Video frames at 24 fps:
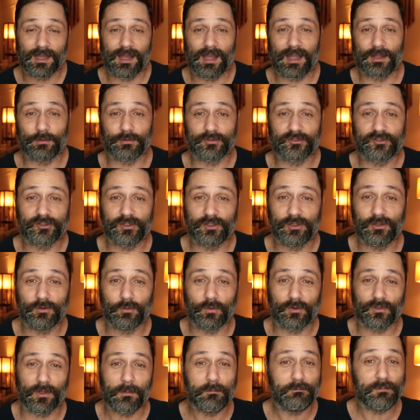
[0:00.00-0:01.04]
I will see you
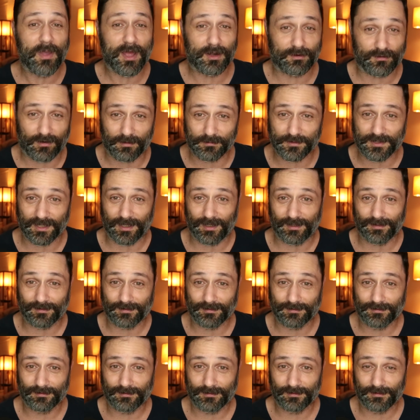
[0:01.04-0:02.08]
with a better
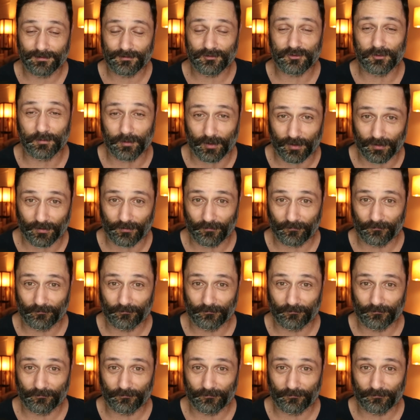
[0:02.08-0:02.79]
update tomorrow.